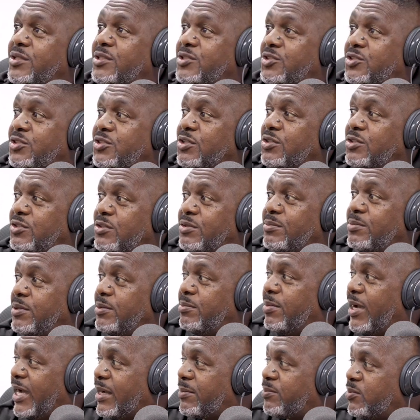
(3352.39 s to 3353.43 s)
pretty sure you'll be
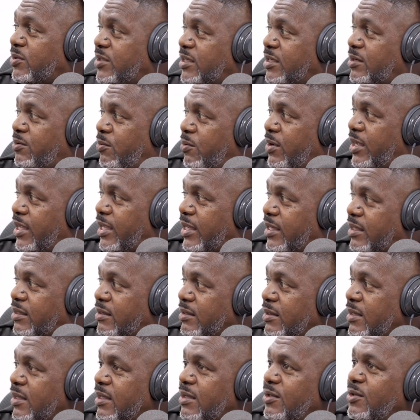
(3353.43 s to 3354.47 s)
back pretty quick.
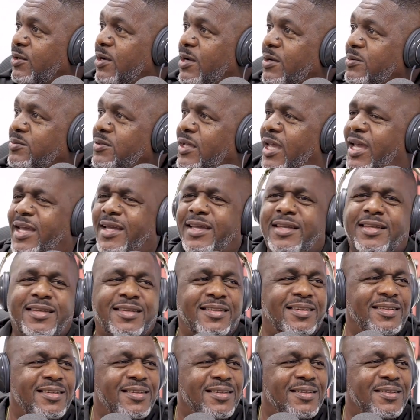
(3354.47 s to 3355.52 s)
Okay. You know what I'm
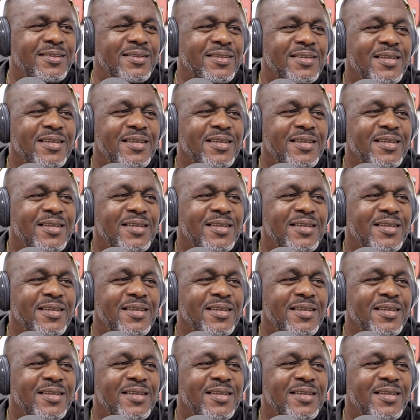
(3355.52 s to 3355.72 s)
saying?